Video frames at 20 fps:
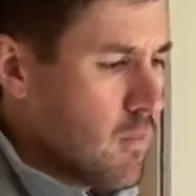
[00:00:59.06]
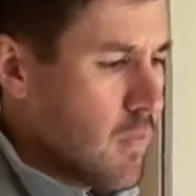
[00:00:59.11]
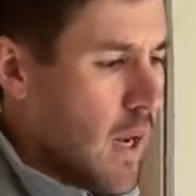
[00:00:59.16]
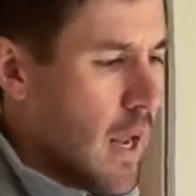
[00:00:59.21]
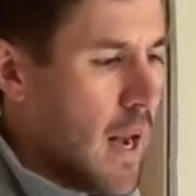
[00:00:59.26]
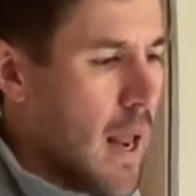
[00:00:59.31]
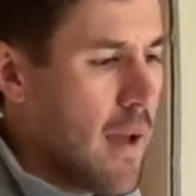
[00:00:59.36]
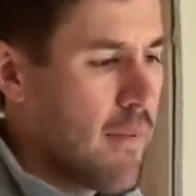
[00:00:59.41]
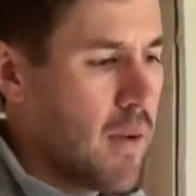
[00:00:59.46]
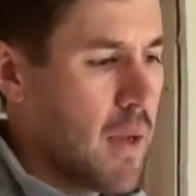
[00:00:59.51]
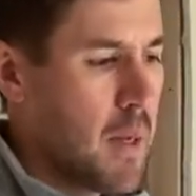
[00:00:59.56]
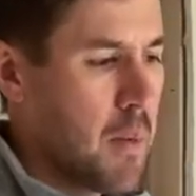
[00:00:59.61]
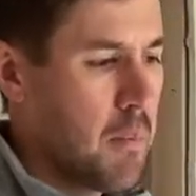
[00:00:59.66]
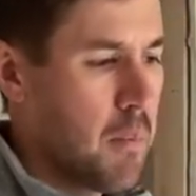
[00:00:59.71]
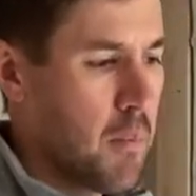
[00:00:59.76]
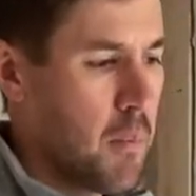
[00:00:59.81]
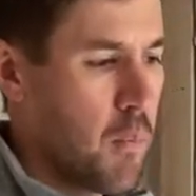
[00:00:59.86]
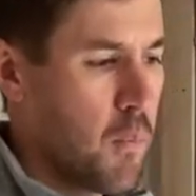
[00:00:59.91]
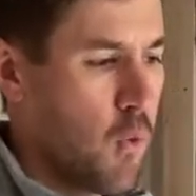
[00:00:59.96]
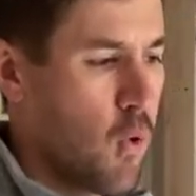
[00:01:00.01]
and have a
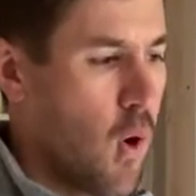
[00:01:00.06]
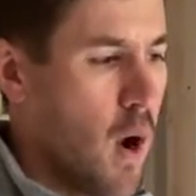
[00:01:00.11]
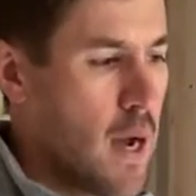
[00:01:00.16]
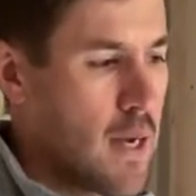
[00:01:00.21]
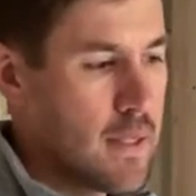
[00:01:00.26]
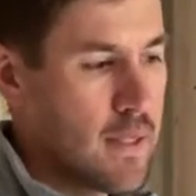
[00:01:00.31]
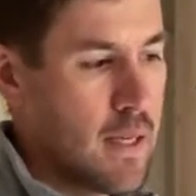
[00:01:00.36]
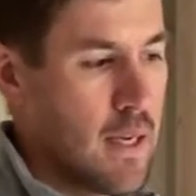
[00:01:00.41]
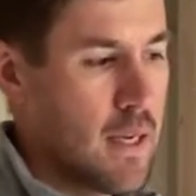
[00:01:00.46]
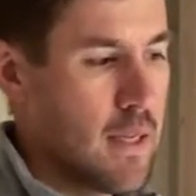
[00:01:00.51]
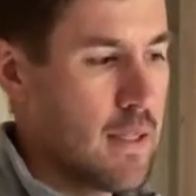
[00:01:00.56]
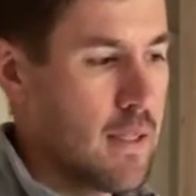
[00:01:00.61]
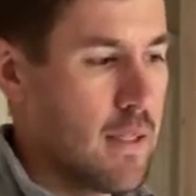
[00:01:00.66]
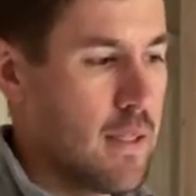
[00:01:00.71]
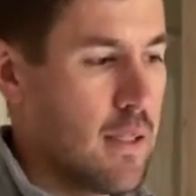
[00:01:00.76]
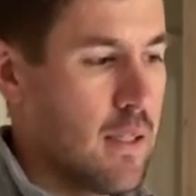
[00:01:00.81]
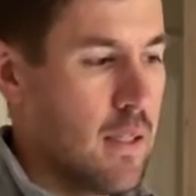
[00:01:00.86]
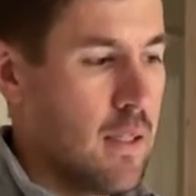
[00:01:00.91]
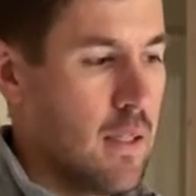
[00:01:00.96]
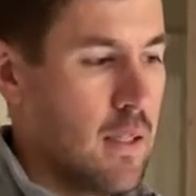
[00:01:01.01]

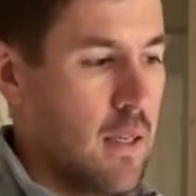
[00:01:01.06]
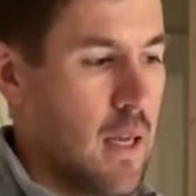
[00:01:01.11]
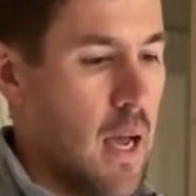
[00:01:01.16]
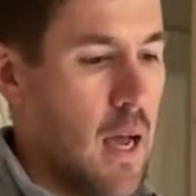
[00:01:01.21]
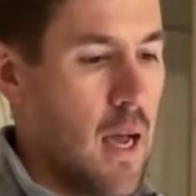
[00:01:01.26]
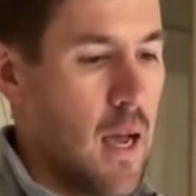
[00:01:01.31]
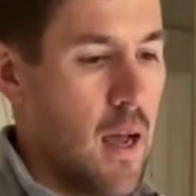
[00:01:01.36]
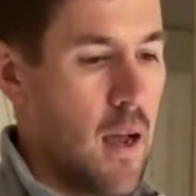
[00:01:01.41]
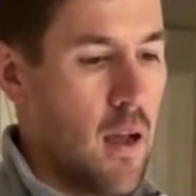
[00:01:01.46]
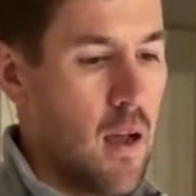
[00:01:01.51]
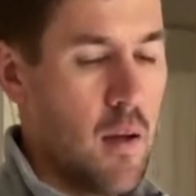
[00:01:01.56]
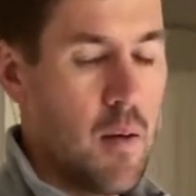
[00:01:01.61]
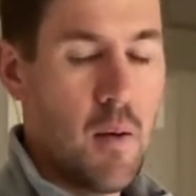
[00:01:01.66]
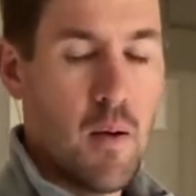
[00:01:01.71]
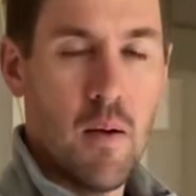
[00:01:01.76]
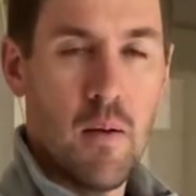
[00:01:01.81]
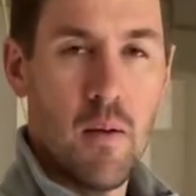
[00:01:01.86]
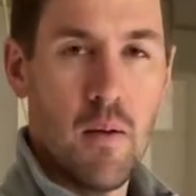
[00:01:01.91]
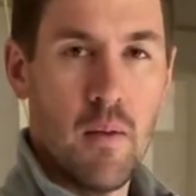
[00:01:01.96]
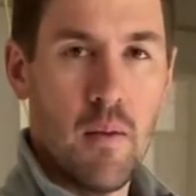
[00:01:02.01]
process
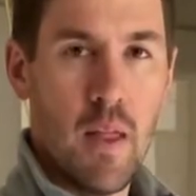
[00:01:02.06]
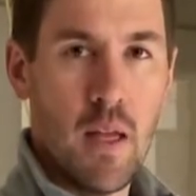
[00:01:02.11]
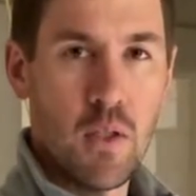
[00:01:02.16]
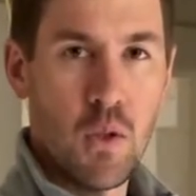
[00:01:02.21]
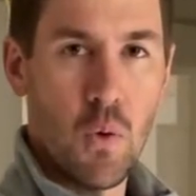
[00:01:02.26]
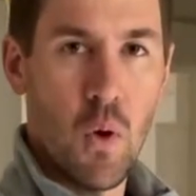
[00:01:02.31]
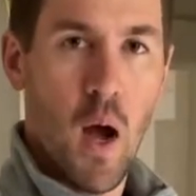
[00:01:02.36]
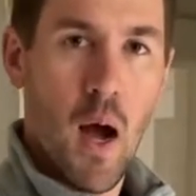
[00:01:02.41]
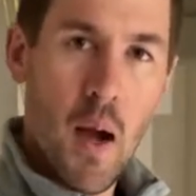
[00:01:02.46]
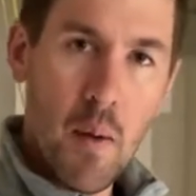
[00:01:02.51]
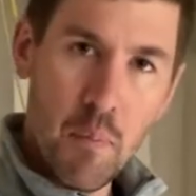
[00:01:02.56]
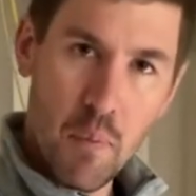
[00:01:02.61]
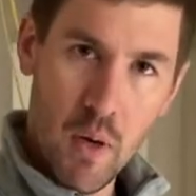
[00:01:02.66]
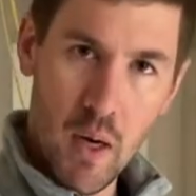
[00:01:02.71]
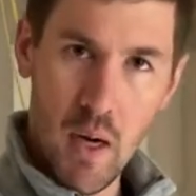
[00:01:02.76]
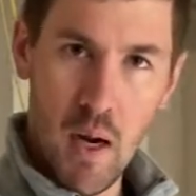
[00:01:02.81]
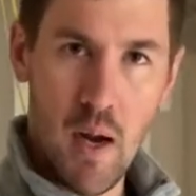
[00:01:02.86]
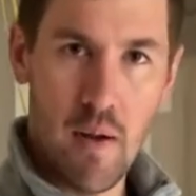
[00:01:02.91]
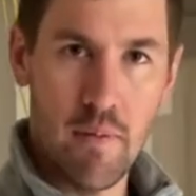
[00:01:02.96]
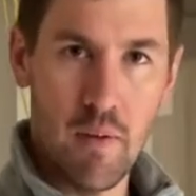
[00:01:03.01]
that you operate
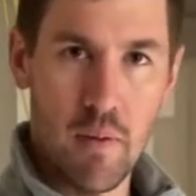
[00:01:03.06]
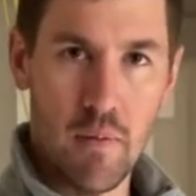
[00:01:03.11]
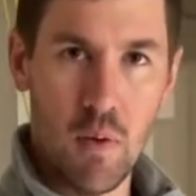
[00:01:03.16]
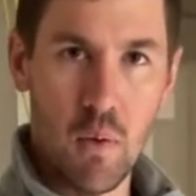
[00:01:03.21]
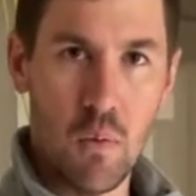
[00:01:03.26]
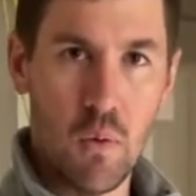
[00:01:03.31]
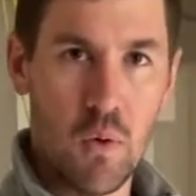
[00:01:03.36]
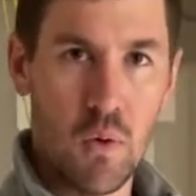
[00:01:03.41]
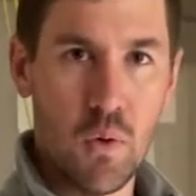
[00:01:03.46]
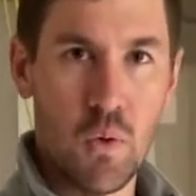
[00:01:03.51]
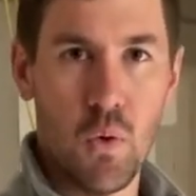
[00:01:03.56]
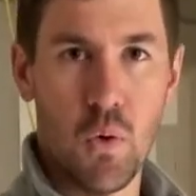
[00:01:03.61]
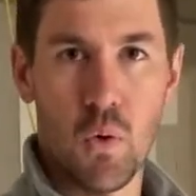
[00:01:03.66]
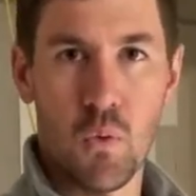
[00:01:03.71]
off of in order to